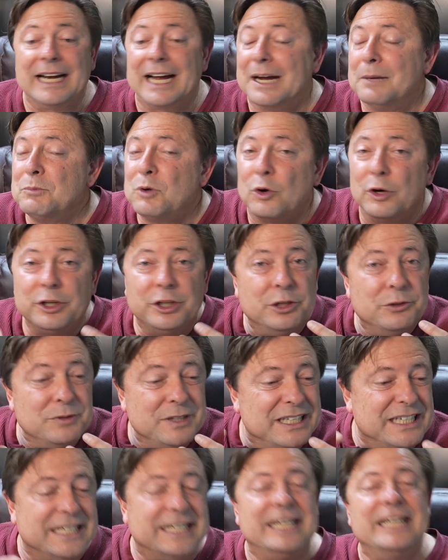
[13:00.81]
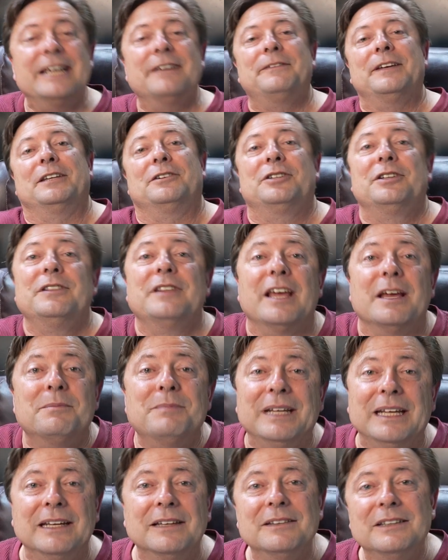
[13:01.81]
I'm going to give it to them
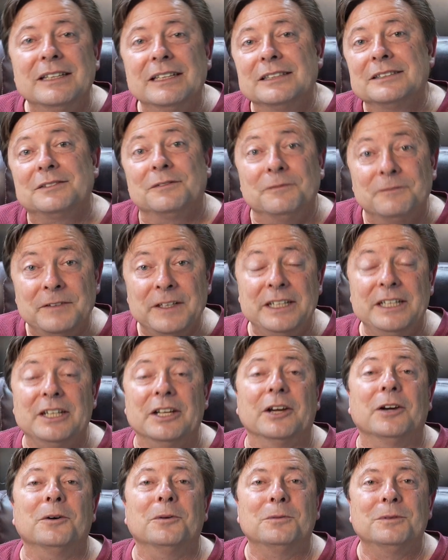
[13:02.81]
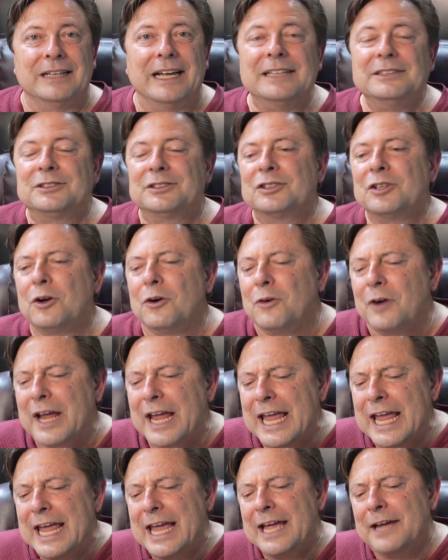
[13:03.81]
in this video. And so
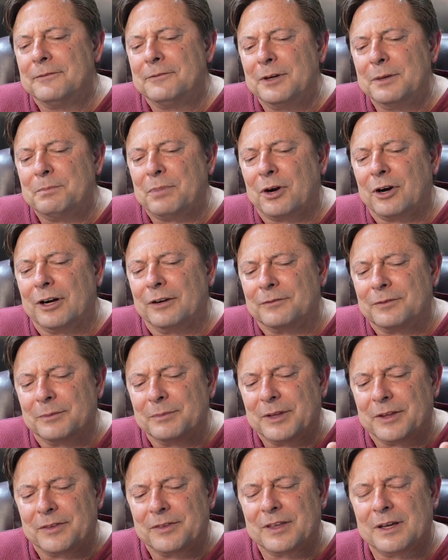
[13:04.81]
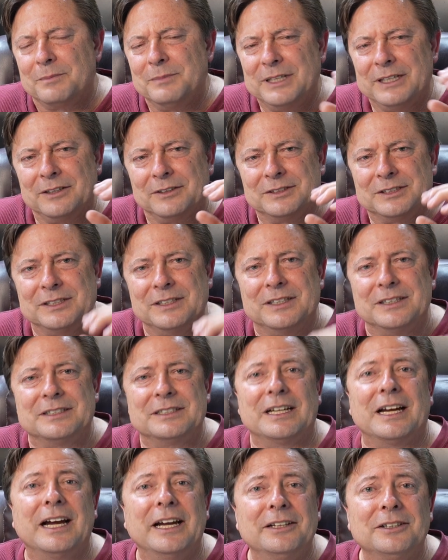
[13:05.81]
every part from the thumbnail to the
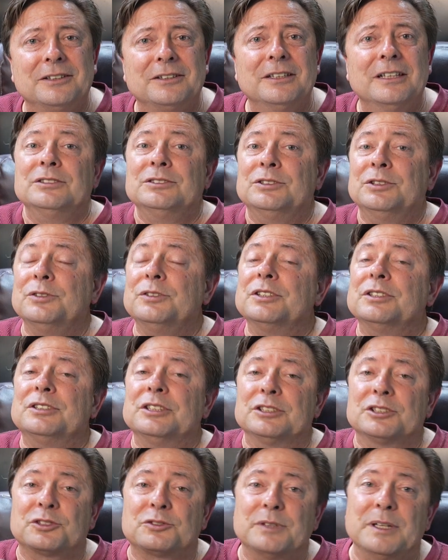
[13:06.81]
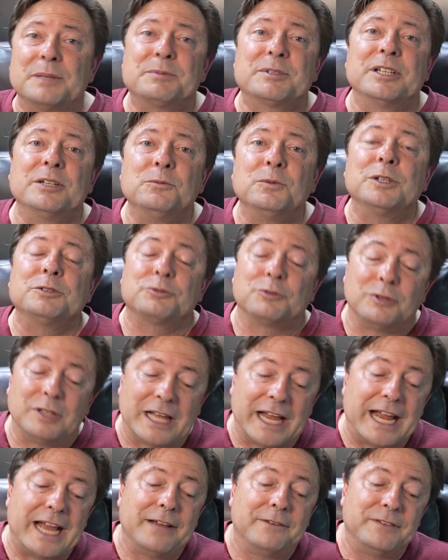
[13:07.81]
title to the description, which will
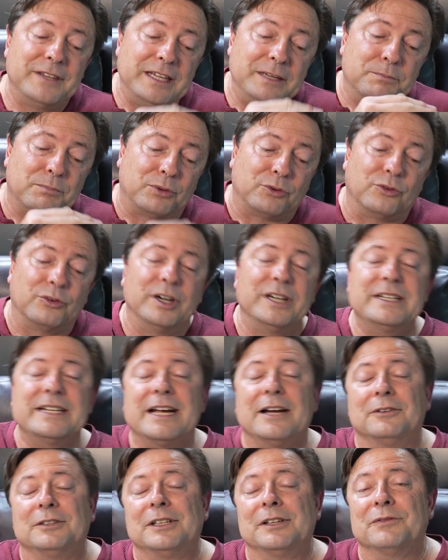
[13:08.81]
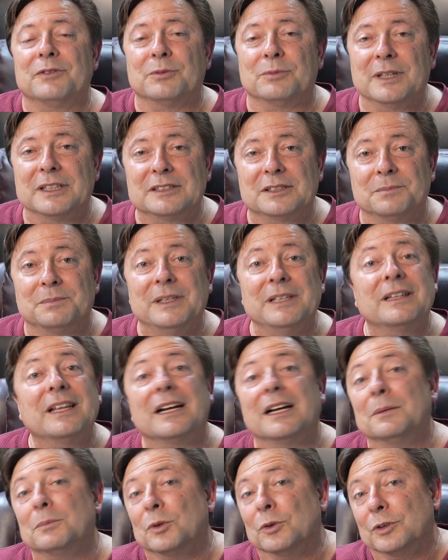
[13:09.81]
have the printout of the recipe
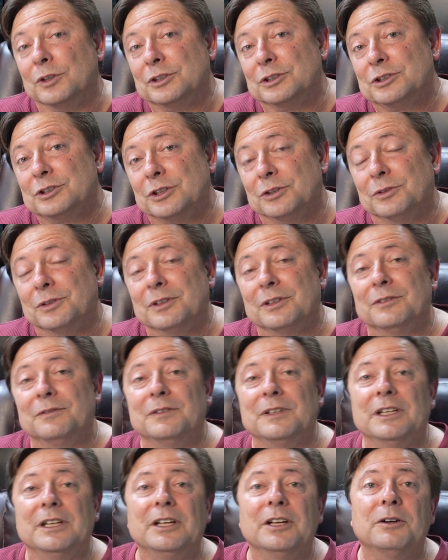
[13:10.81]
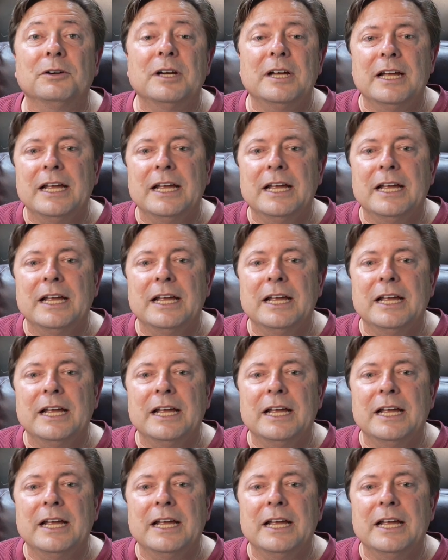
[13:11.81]
that I'm going to show in the video,